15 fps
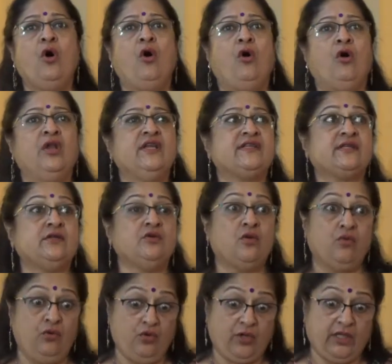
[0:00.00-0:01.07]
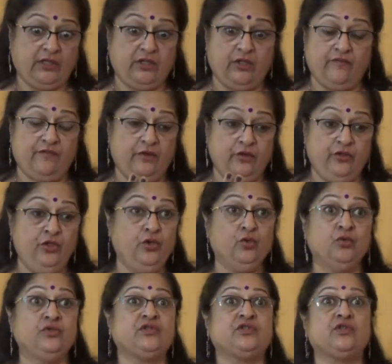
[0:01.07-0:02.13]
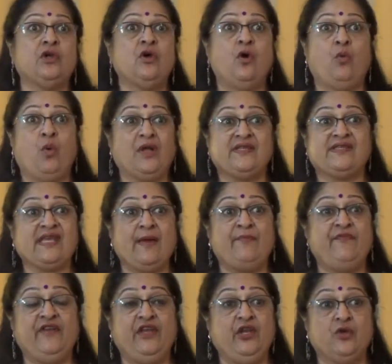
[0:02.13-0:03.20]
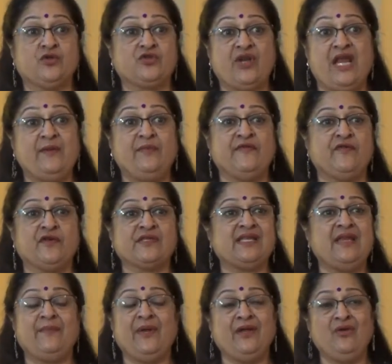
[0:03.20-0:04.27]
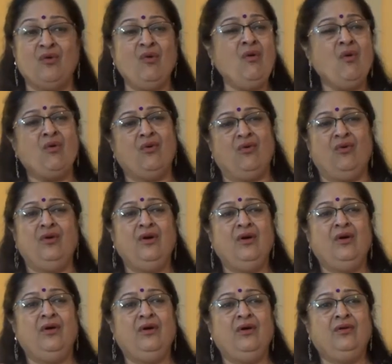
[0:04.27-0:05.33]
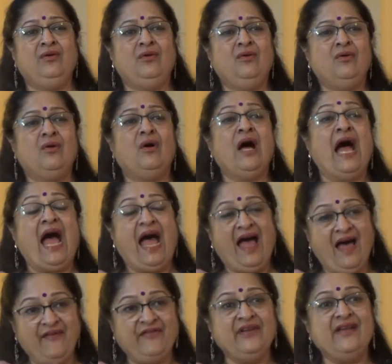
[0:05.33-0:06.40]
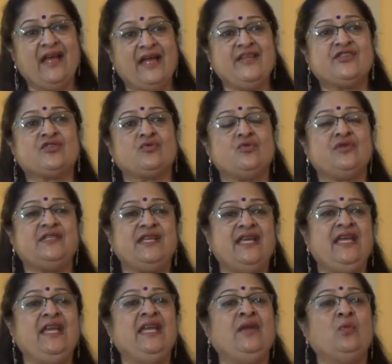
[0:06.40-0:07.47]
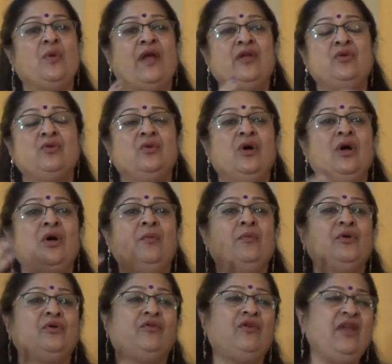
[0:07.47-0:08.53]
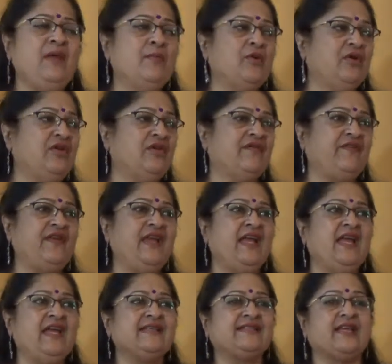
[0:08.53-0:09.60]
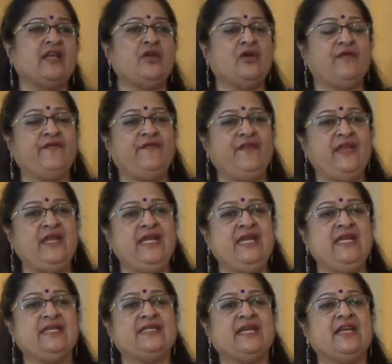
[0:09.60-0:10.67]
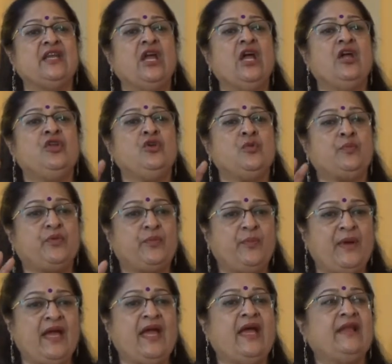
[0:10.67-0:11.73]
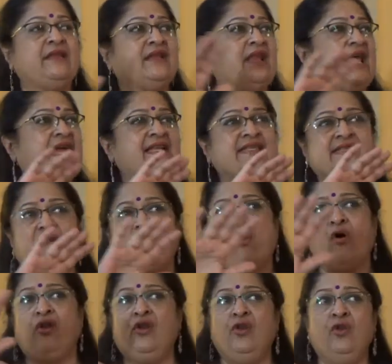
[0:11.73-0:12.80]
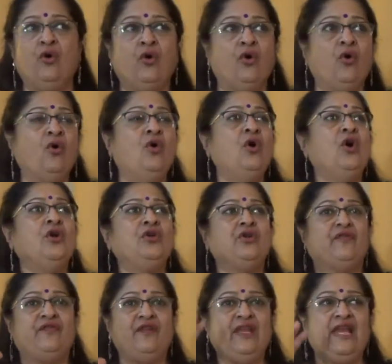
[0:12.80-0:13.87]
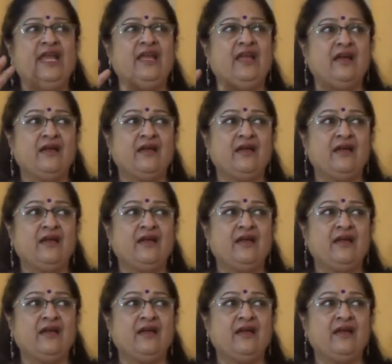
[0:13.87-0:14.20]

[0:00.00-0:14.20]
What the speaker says: or listen or look at the news, WhatsApp videos right before sleeping. No. Have a nice routine where you put cream on your face and your feet and you prepare, the lights are all low, you're feeling